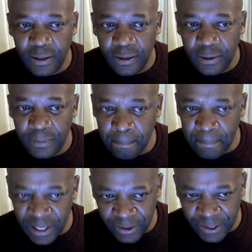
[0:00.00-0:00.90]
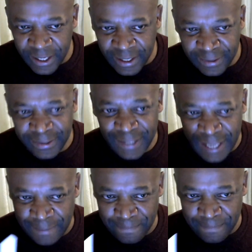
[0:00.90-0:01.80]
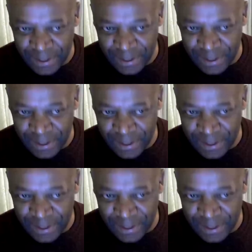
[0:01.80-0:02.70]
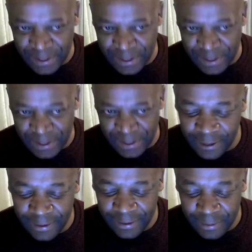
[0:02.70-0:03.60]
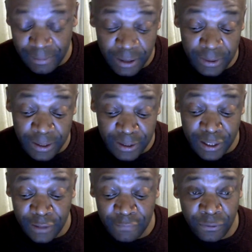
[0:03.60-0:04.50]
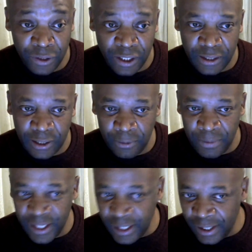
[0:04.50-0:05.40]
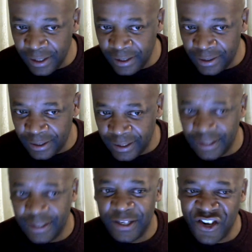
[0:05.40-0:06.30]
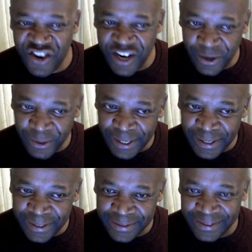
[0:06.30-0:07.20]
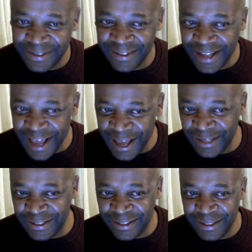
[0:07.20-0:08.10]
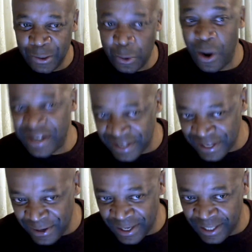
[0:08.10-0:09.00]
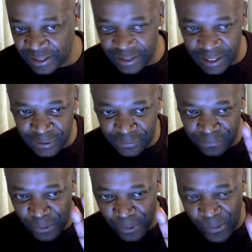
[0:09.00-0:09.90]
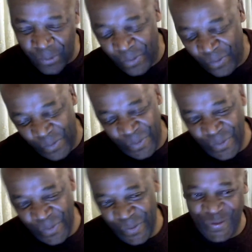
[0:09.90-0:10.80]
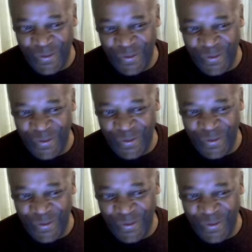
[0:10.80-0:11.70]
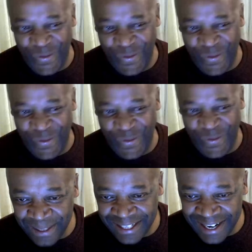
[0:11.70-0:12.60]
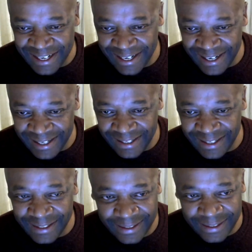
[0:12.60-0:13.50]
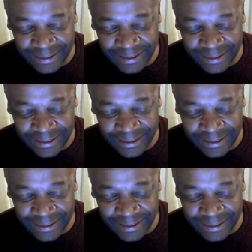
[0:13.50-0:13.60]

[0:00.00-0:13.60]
millionaires and billionaires. Okay, maybe in the near future there'll be trillionaires and quadrillionaires. That is four, something like that. But currently, it's